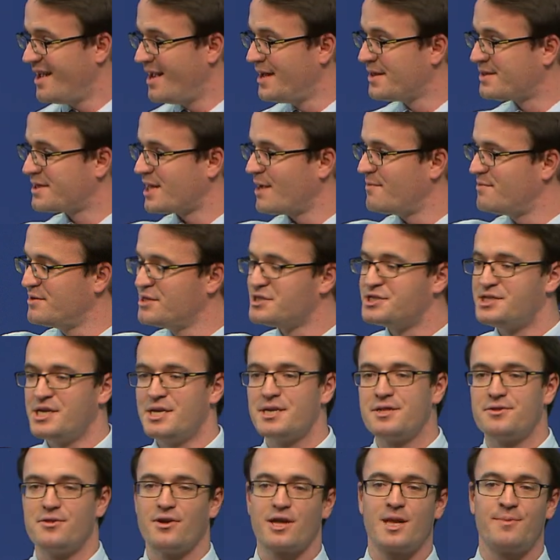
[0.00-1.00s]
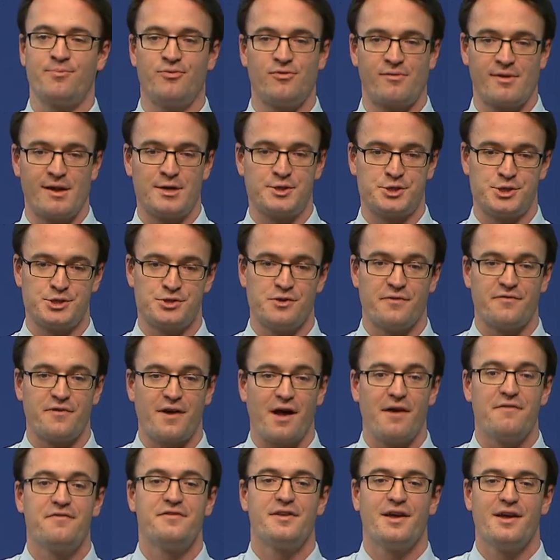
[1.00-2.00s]
establishing the reputation of
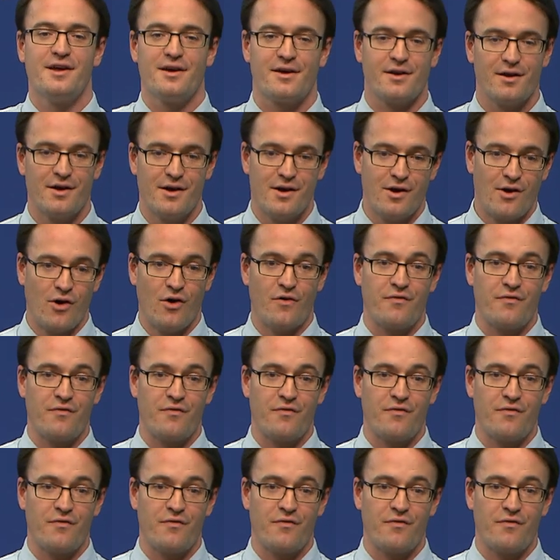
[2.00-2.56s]
Javier